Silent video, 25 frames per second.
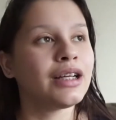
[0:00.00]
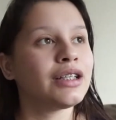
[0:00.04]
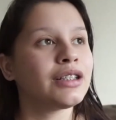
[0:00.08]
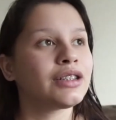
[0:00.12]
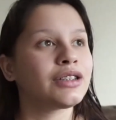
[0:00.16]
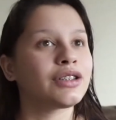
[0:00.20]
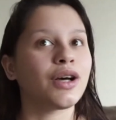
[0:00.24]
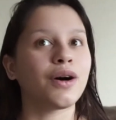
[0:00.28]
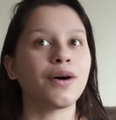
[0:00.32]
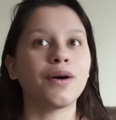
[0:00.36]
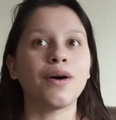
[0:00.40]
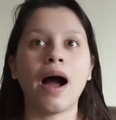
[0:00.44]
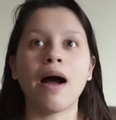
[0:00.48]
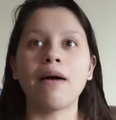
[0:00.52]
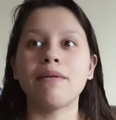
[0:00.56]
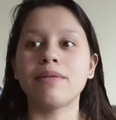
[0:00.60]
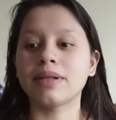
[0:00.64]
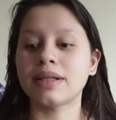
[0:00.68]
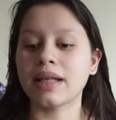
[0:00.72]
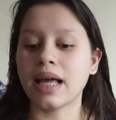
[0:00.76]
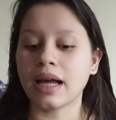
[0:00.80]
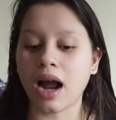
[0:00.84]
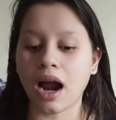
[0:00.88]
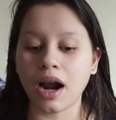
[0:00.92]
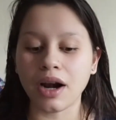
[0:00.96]
So I
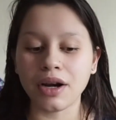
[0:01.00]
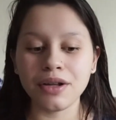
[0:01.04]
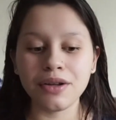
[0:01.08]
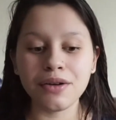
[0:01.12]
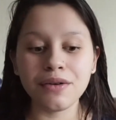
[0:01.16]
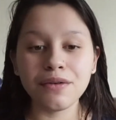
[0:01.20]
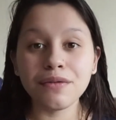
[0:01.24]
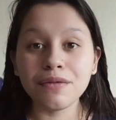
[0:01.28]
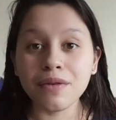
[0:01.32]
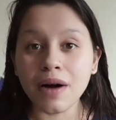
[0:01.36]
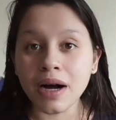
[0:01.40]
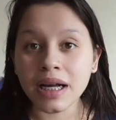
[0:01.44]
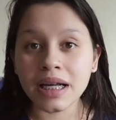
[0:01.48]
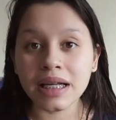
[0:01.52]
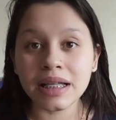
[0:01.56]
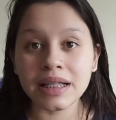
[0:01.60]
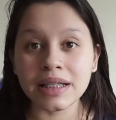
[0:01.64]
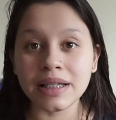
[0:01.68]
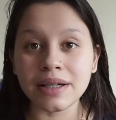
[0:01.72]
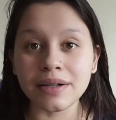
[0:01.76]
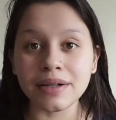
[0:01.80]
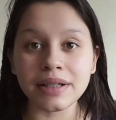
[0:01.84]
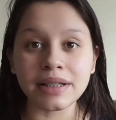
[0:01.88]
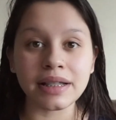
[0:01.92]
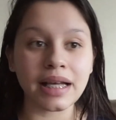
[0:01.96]
was like, are you fucking
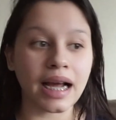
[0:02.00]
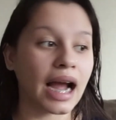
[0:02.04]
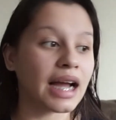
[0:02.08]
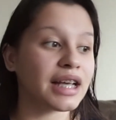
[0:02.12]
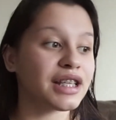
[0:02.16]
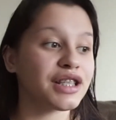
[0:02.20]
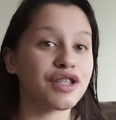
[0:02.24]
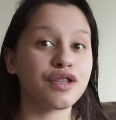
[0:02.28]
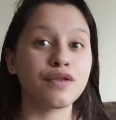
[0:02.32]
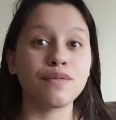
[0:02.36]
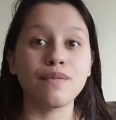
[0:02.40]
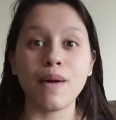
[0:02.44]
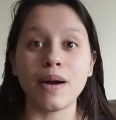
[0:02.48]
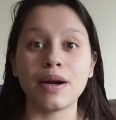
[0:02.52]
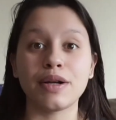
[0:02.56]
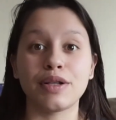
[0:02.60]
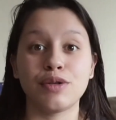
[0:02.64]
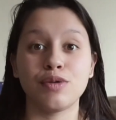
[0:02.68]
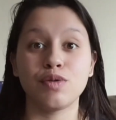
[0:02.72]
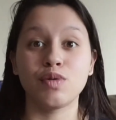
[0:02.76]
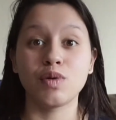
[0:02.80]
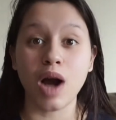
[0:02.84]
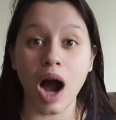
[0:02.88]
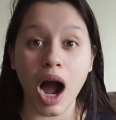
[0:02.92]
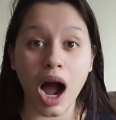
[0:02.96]
serious? Like, I swear
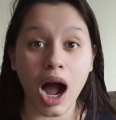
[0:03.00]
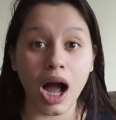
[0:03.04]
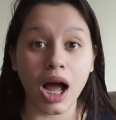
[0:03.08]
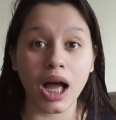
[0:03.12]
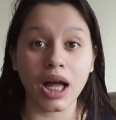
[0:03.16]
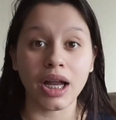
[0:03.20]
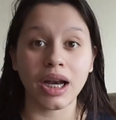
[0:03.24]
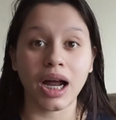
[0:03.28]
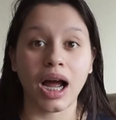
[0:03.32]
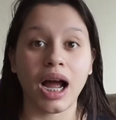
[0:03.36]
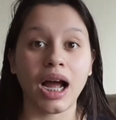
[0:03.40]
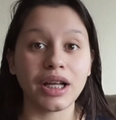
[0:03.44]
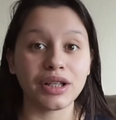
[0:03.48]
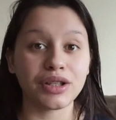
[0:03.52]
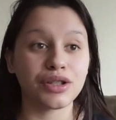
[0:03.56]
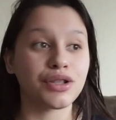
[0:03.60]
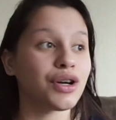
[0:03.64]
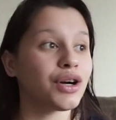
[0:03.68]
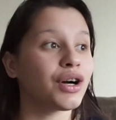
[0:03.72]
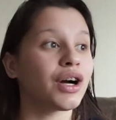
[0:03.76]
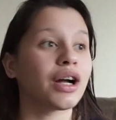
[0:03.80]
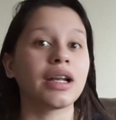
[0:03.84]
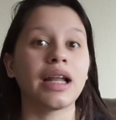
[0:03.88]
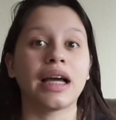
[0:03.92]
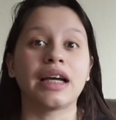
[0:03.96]
to God, I
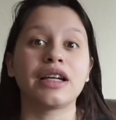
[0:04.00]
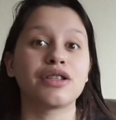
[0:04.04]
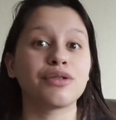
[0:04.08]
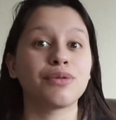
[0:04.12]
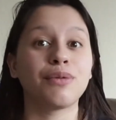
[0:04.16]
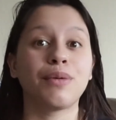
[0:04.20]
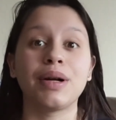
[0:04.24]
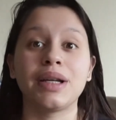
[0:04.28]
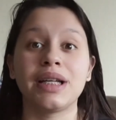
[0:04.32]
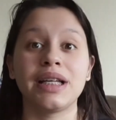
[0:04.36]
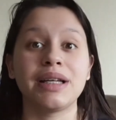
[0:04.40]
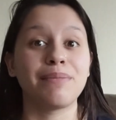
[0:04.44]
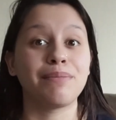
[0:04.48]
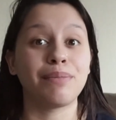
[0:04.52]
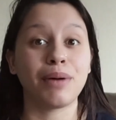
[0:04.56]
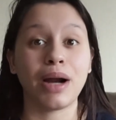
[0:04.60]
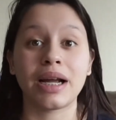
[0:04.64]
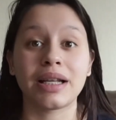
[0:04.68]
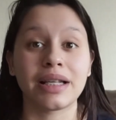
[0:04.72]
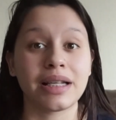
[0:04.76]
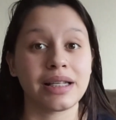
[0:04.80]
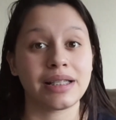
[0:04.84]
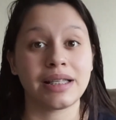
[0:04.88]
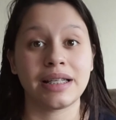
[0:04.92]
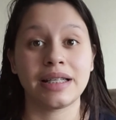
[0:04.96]
took like 20
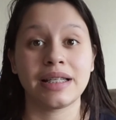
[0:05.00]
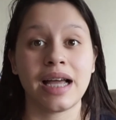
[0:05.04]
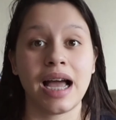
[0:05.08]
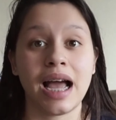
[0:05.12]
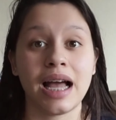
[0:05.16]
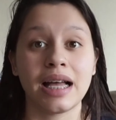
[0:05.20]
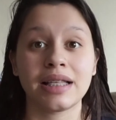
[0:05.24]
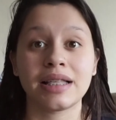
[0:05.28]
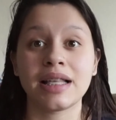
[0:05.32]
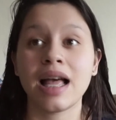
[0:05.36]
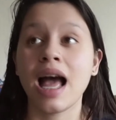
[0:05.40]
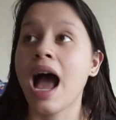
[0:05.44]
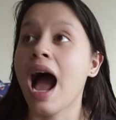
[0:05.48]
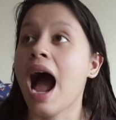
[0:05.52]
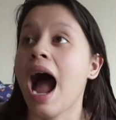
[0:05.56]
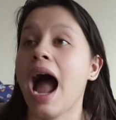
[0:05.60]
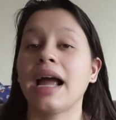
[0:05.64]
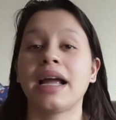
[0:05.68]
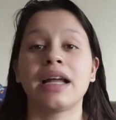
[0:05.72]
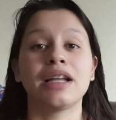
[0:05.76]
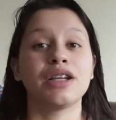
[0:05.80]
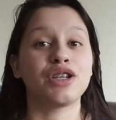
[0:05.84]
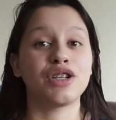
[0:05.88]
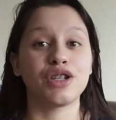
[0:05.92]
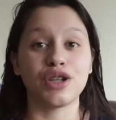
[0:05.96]
pregnancy tests. I
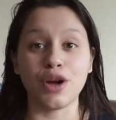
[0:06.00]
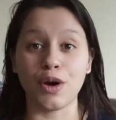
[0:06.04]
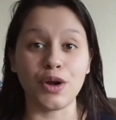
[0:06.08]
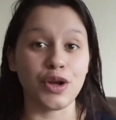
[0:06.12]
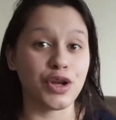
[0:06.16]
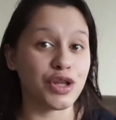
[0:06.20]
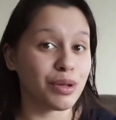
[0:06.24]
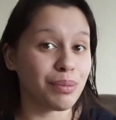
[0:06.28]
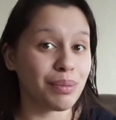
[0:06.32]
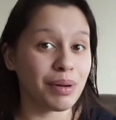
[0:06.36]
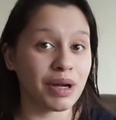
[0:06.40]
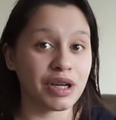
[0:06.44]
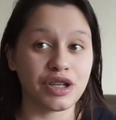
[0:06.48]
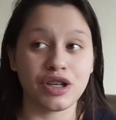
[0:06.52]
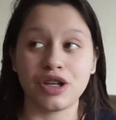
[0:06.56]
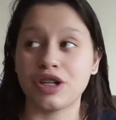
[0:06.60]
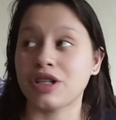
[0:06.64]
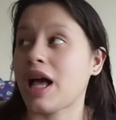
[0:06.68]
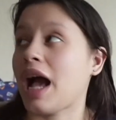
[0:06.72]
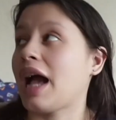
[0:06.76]
can show you the pictures.